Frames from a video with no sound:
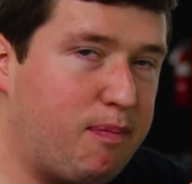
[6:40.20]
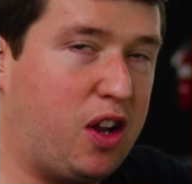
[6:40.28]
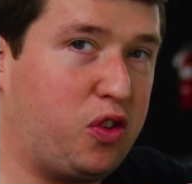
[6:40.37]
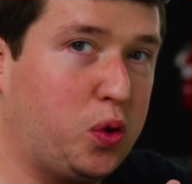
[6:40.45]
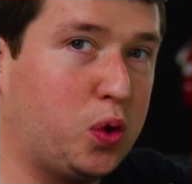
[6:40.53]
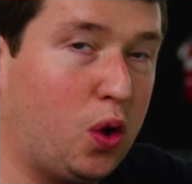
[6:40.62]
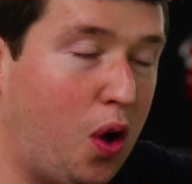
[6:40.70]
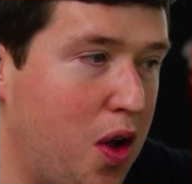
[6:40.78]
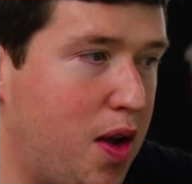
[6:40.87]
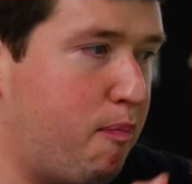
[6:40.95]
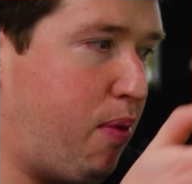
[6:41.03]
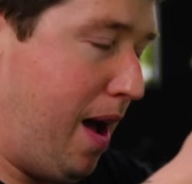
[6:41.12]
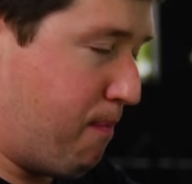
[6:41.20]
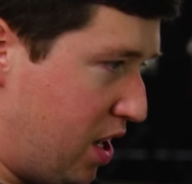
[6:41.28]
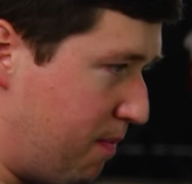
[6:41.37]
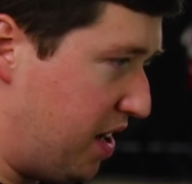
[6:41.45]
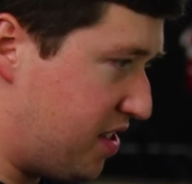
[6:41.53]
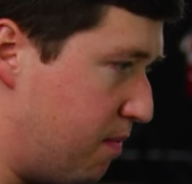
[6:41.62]
up my tool, pop
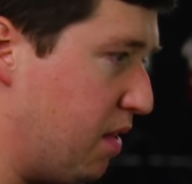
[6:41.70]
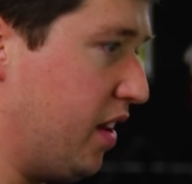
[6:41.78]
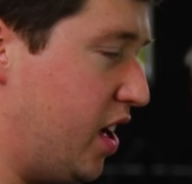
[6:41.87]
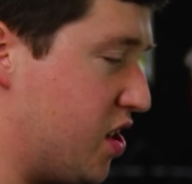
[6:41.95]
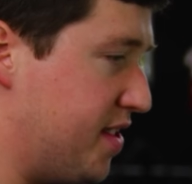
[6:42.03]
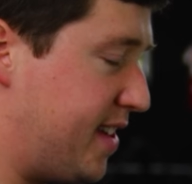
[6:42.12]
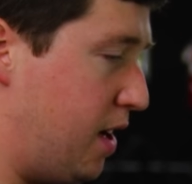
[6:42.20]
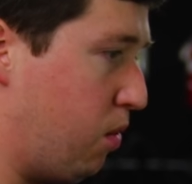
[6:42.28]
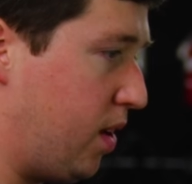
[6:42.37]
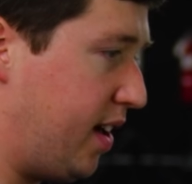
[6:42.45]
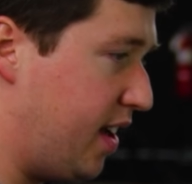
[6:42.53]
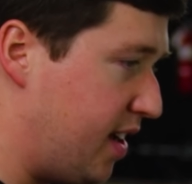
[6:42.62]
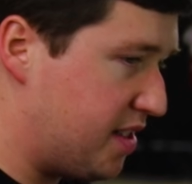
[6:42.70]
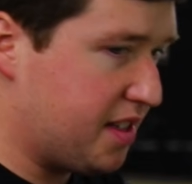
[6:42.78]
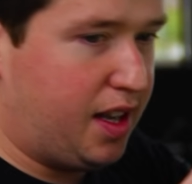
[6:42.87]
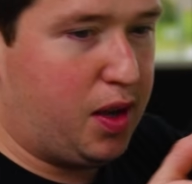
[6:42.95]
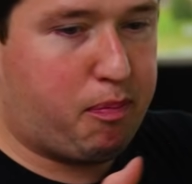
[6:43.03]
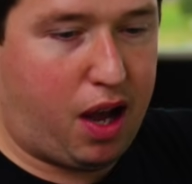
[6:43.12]
into my simulation, see where it is,
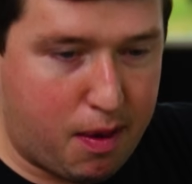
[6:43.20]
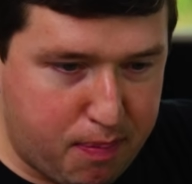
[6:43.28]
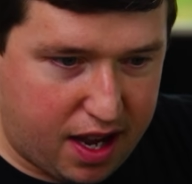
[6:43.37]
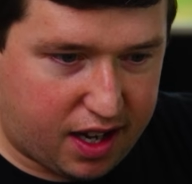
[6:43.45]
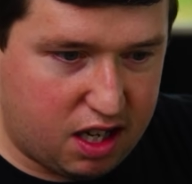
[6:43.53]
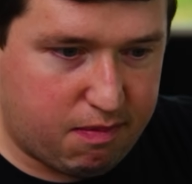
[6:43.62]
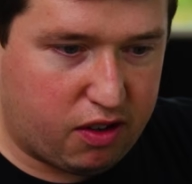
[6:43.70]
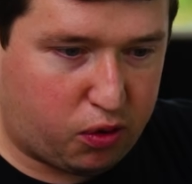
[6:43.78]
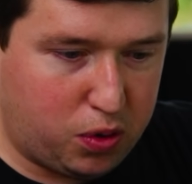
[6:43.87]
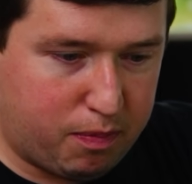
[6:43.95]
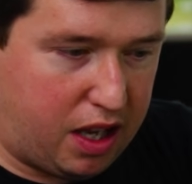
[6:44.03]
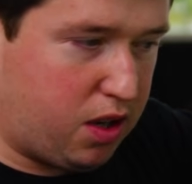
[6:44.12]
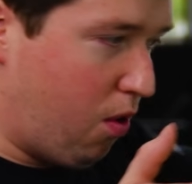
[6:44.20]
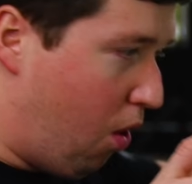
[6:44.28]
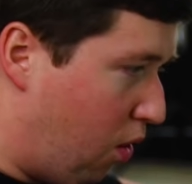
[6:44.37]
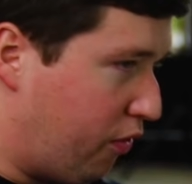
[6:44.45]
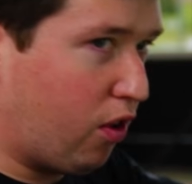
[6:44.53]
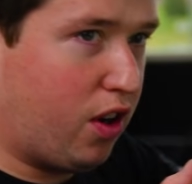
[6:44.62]
pop back into my tool menu
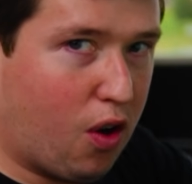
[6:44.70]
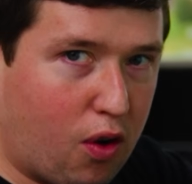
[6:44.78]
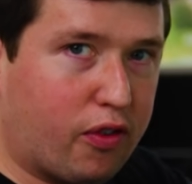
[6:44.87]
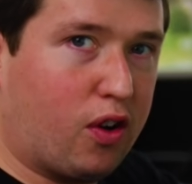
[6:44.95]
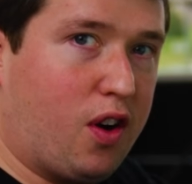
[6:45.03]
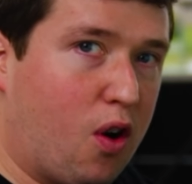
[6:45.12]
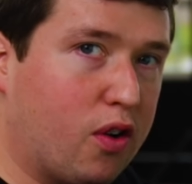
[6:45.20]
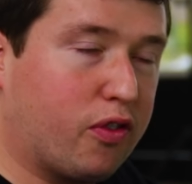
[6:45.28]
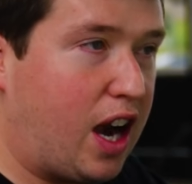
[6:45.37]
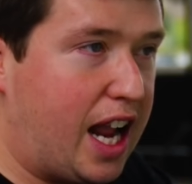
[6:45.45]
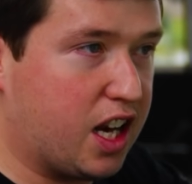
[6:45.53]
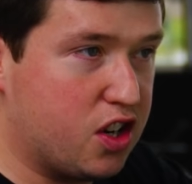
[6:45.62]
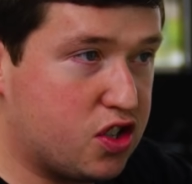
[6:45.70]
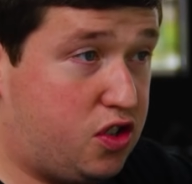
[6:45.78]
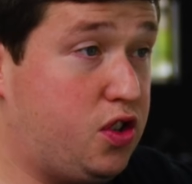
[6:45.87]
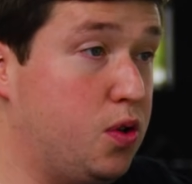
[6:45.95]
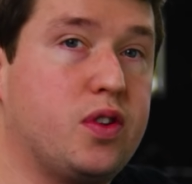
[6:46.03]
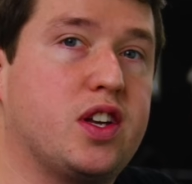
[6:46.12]
over and over and over. I can
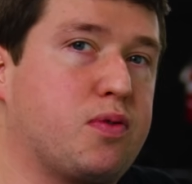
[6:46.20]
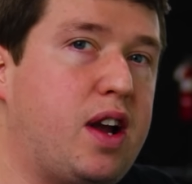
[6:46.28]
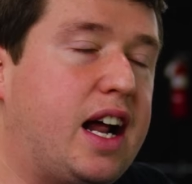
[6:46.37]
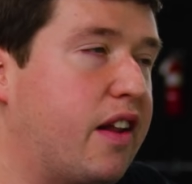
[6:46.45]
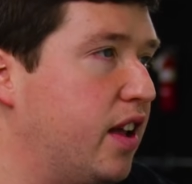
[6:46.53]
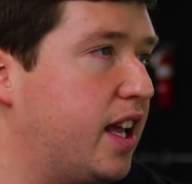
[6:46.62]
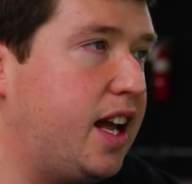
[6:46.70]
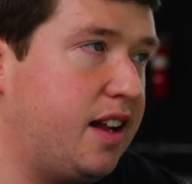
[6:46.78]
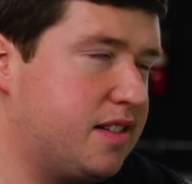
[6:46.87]
just do this right out of the gate.